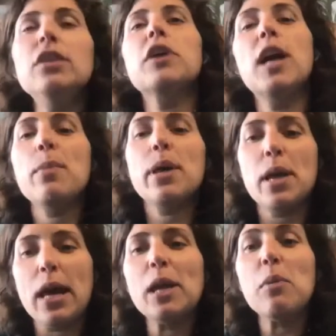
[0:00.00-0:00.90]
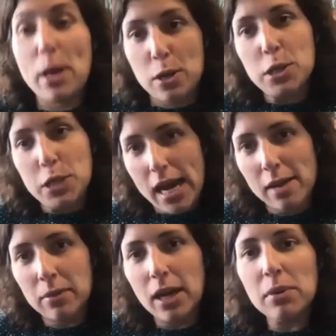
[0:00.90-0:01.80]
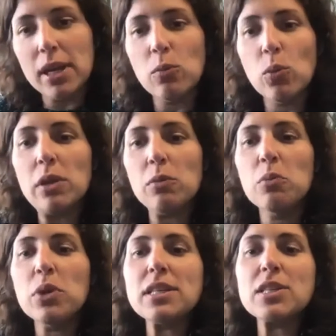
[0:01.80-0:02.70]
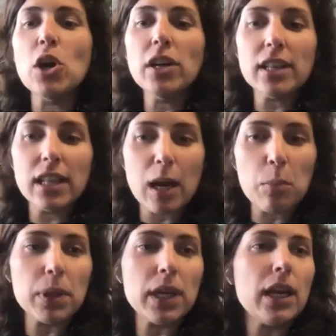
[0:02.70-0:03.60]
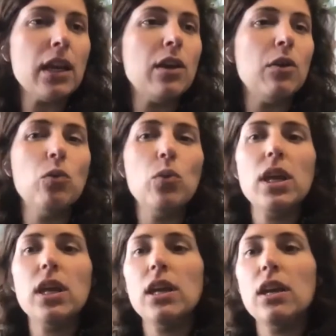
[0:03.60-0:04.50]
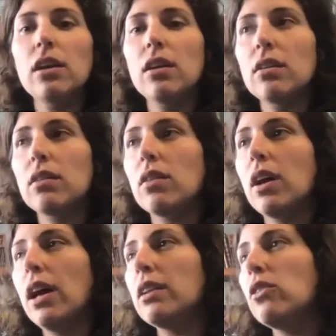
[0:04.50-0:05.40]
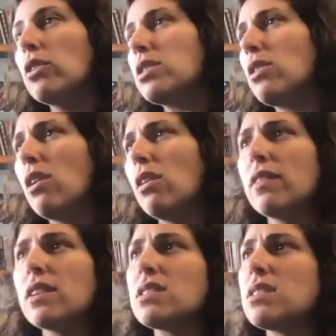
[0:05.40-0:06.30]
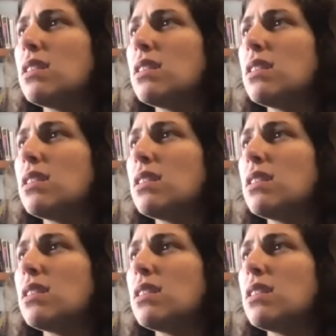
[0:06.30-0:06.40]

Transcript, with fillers: have come at a at a better time. I mean, we when we started the company, we had looked at all of this